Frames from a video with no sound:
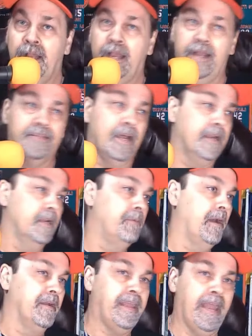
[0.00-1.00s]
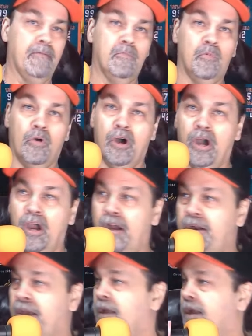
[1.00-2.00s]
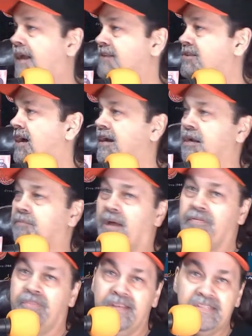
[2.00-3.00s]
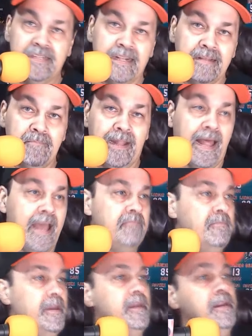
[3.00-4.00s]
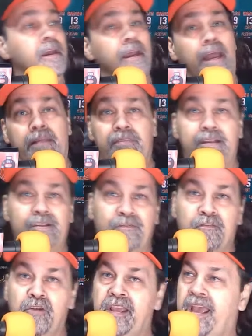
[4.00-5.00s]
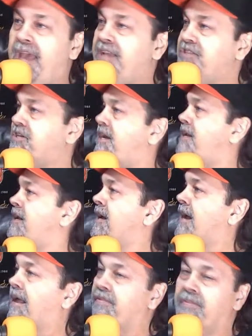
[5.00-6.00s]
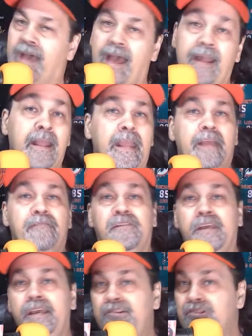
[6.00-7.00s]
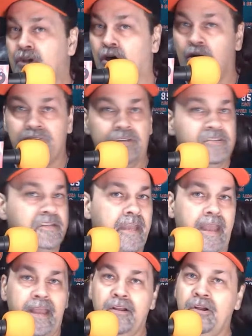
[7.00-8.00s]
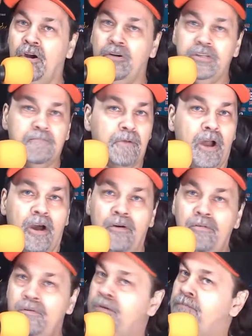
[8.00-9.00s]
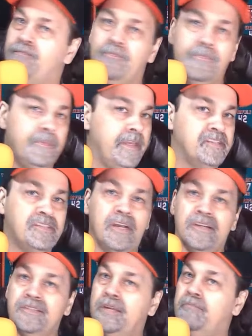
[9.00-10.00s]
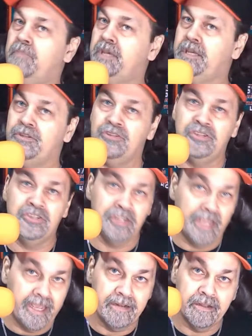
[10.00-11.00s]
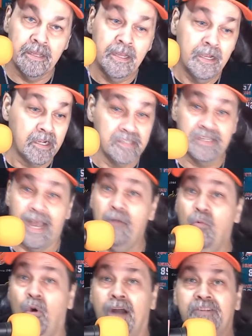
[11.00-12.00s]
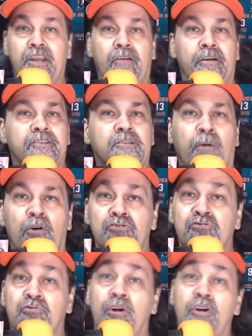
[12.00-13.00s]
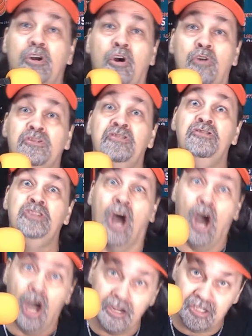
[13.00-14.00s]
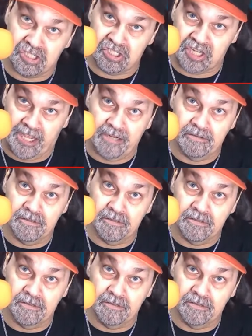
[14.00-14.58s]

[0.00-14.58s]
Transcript: and talking about Cam Ward and talking about this lineman and this free agent and that. If these coaches can't coach, bro, this doesn't mean shit. Because I watch Erik Spoelstra coach dog shit